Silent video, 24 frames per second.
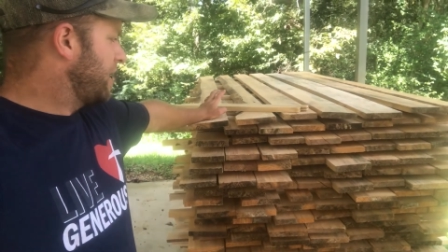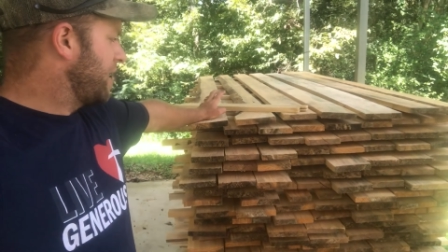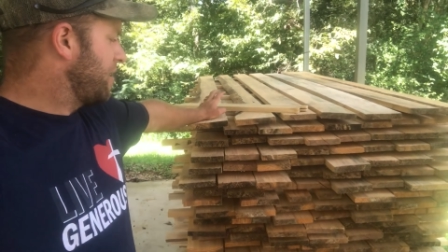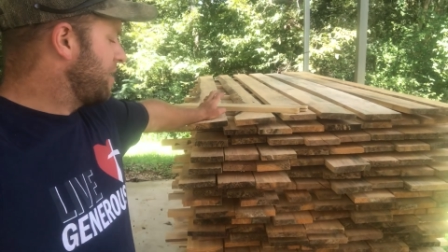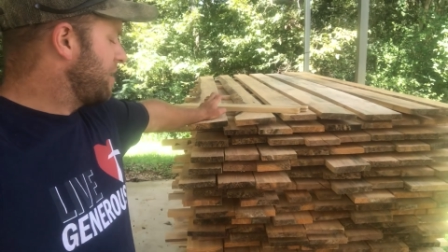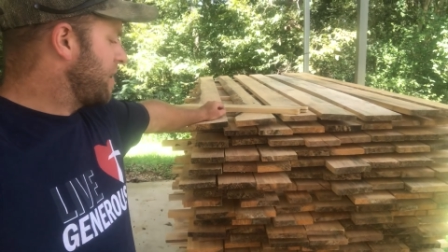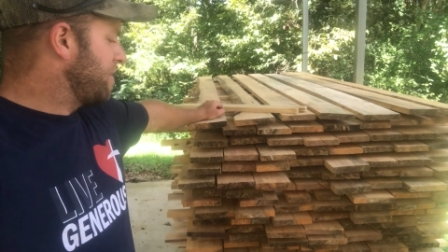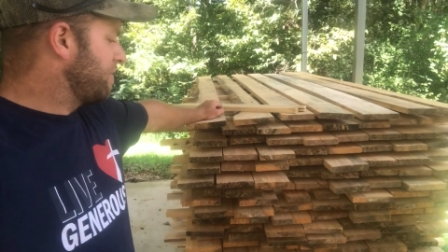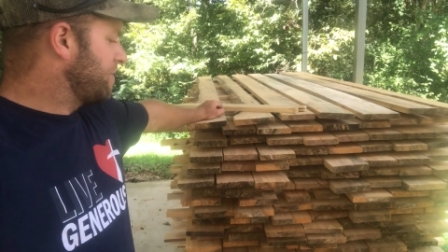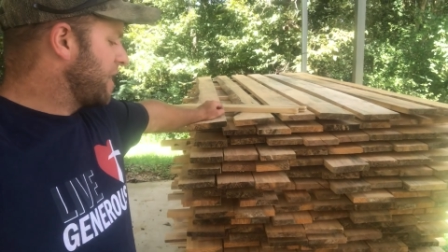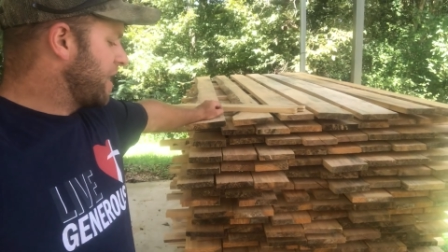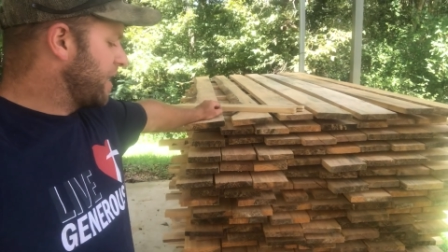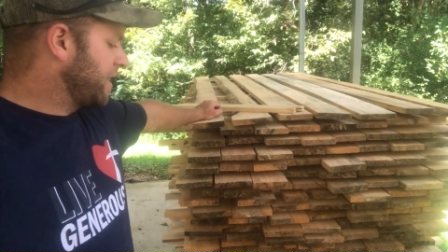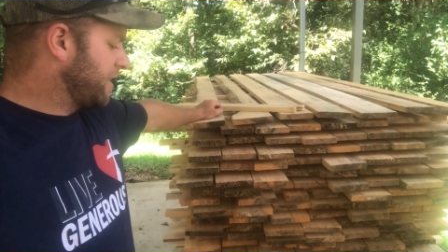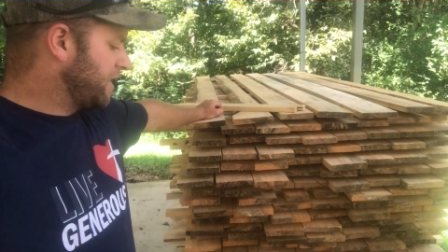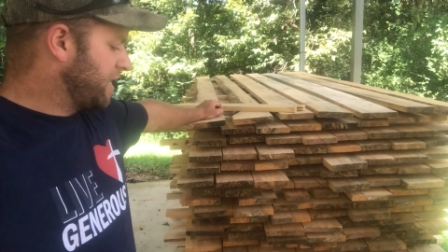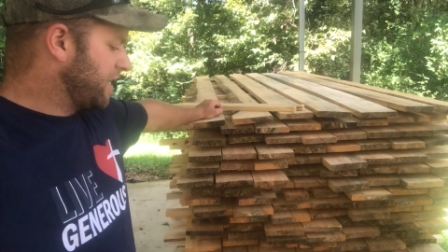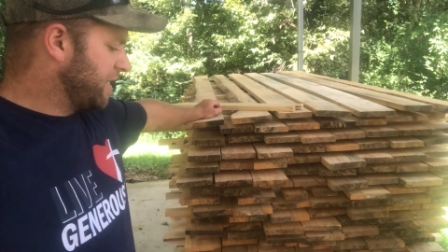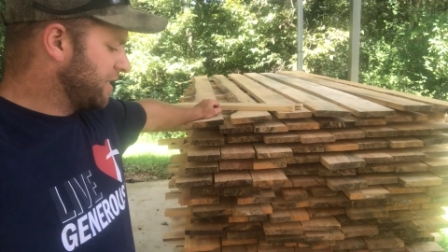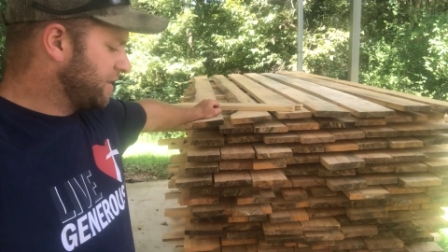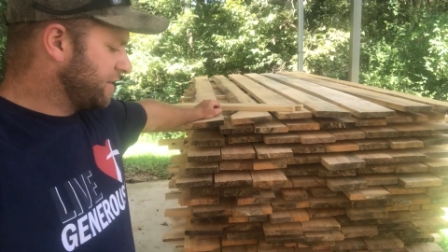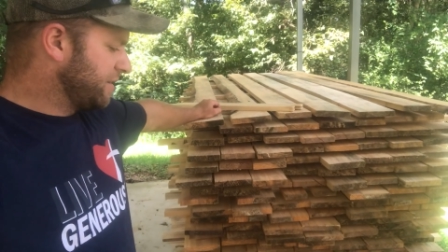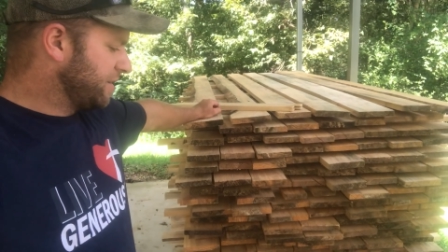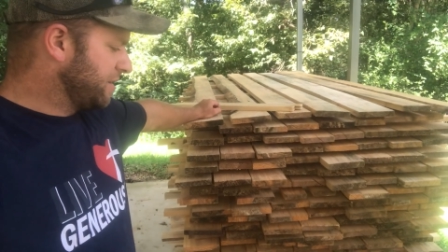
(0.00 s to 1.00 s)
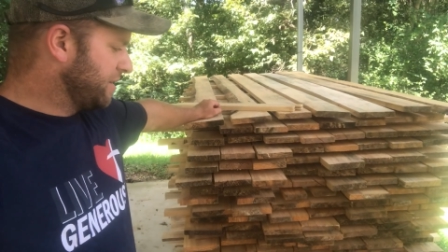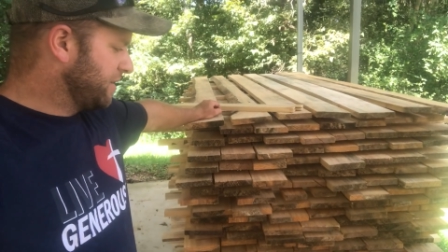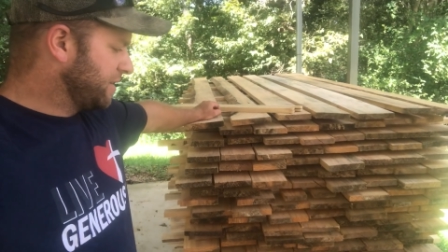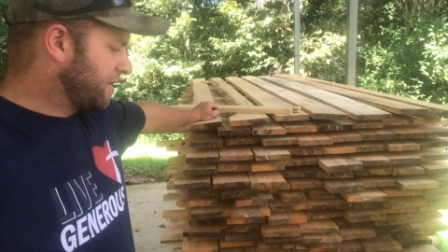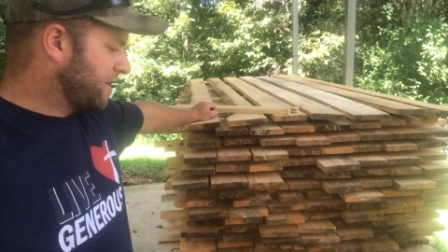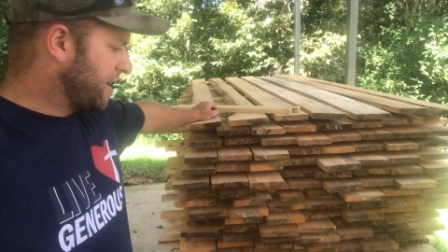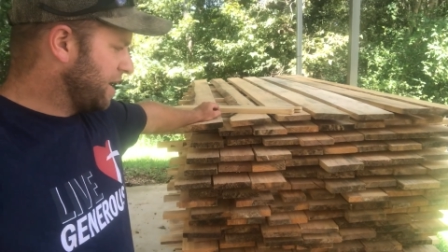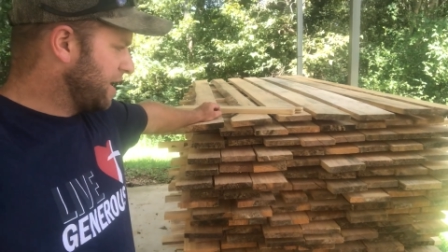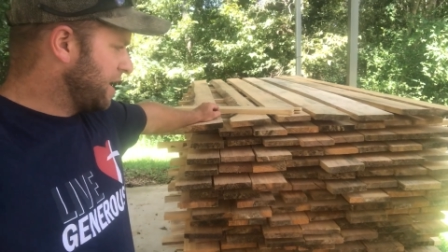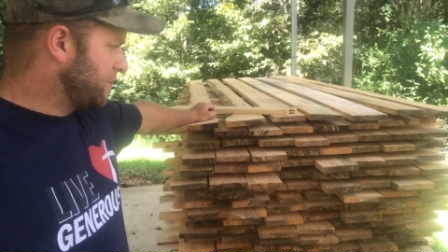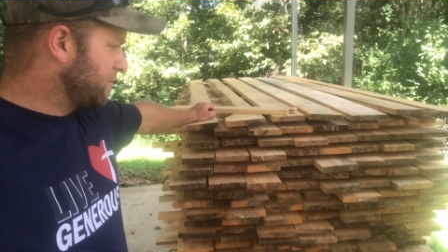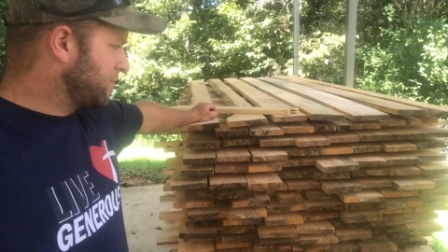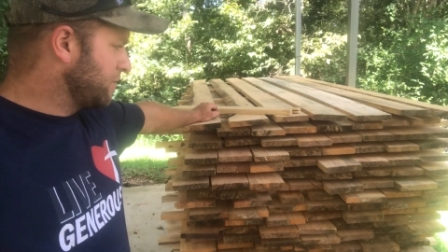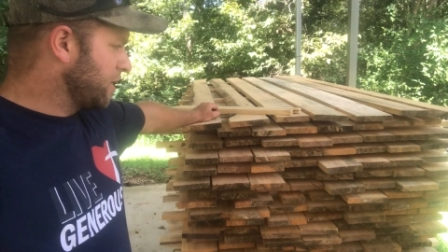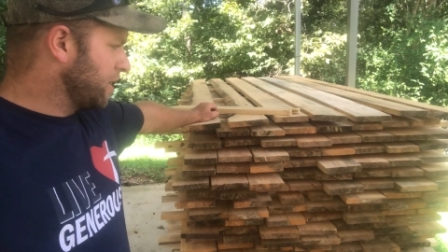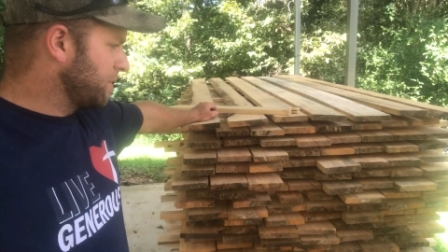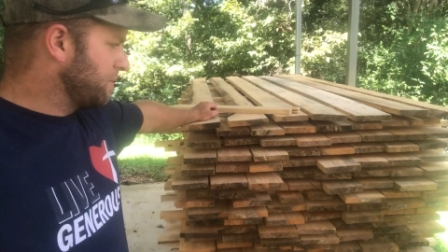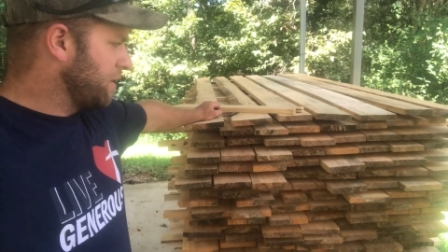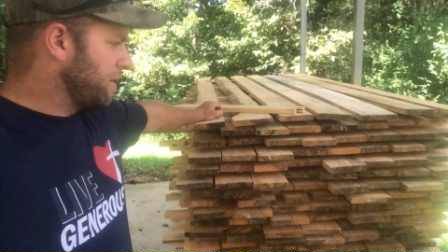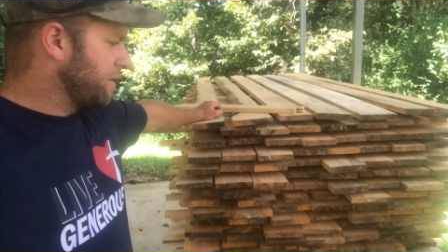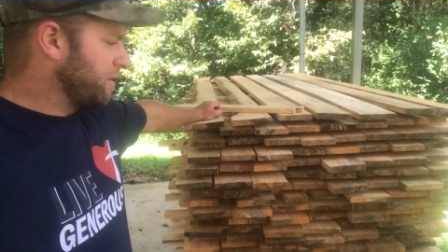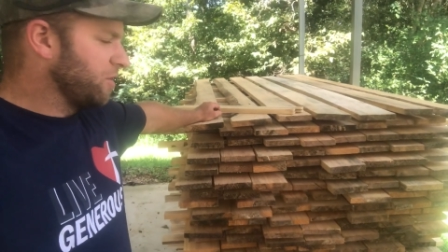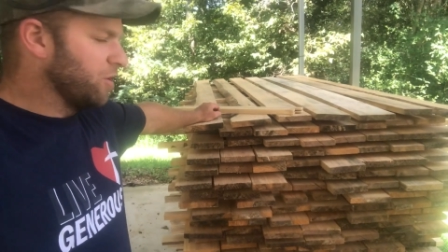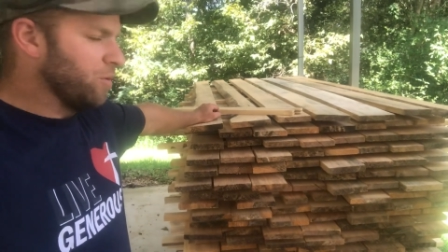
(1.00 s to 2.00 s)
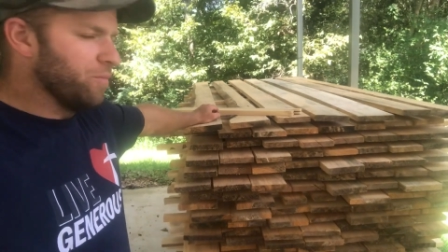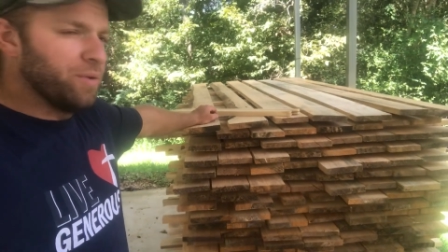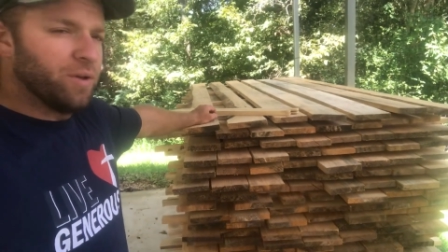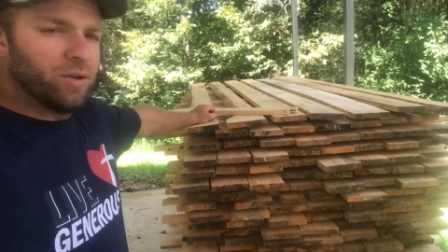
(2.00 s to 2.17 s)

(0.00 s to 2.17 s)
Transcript: and I've got to get, I keep talking about, you know,